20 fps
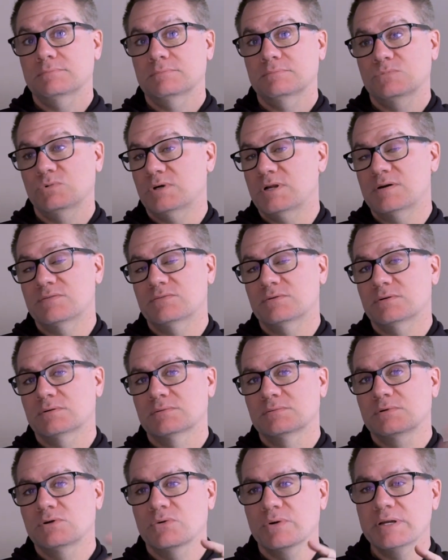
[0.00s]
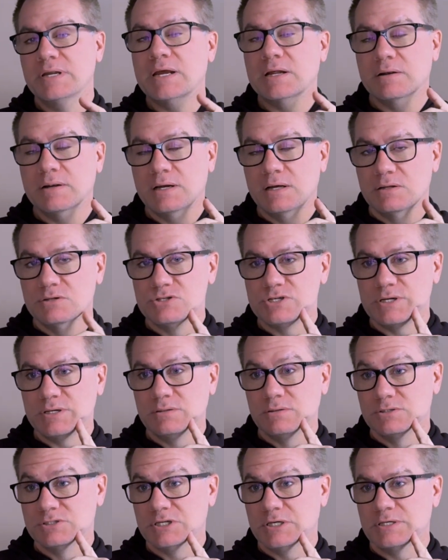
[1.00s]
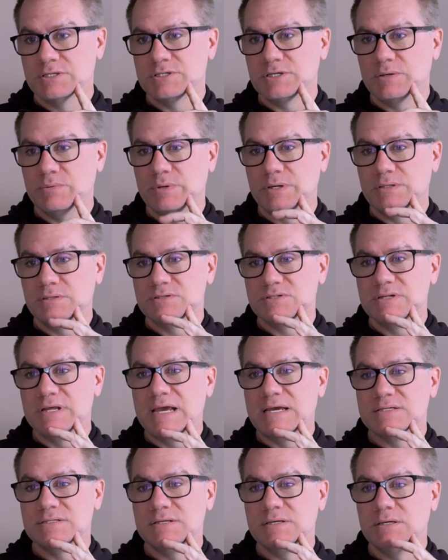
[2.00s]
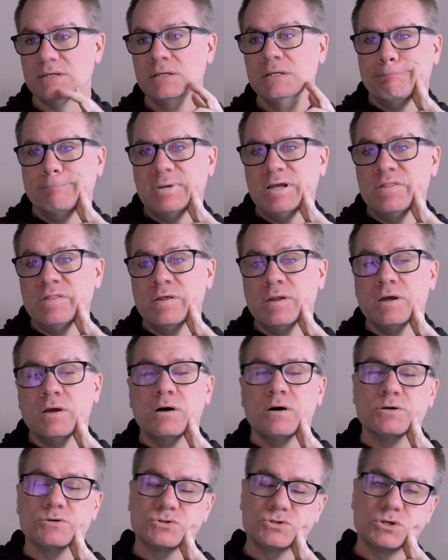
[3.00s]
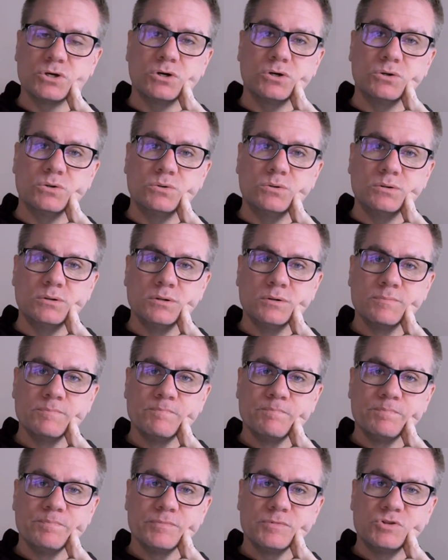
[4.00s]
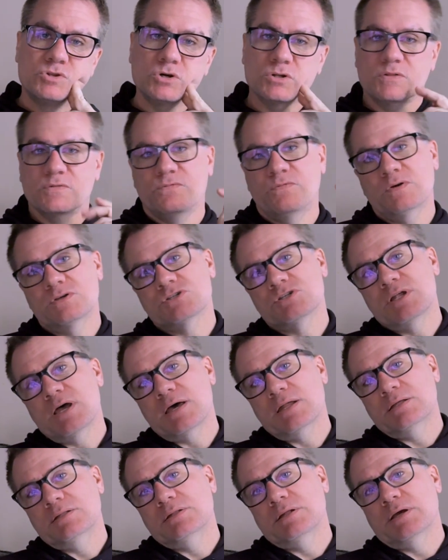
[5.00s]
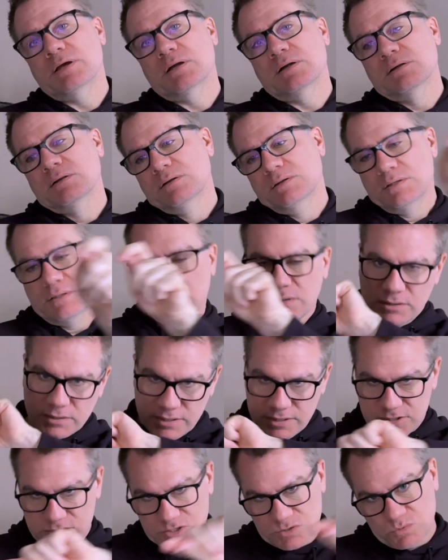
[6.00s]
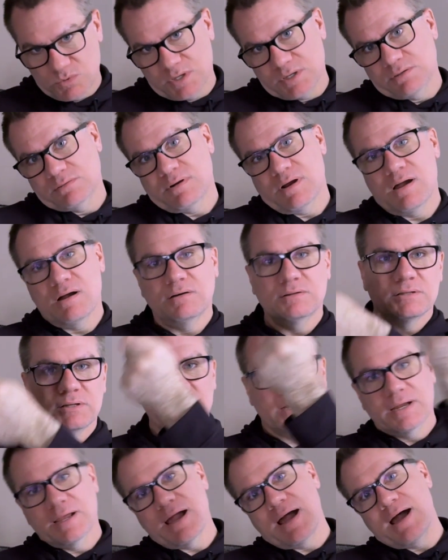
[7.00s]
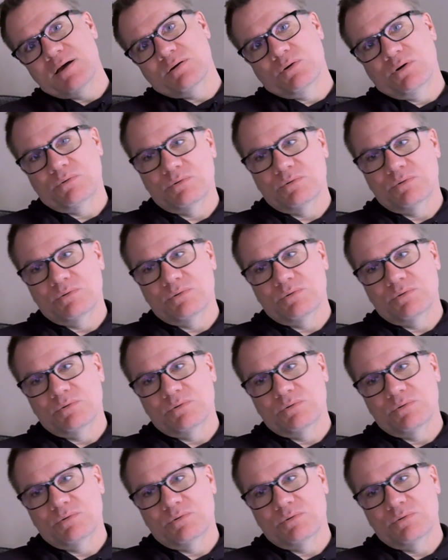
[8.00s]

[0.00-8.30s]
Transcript: whatever. Green hair algae looks like seaweed. It's nasty. And then I also took the fish net in there and I just went around and I got what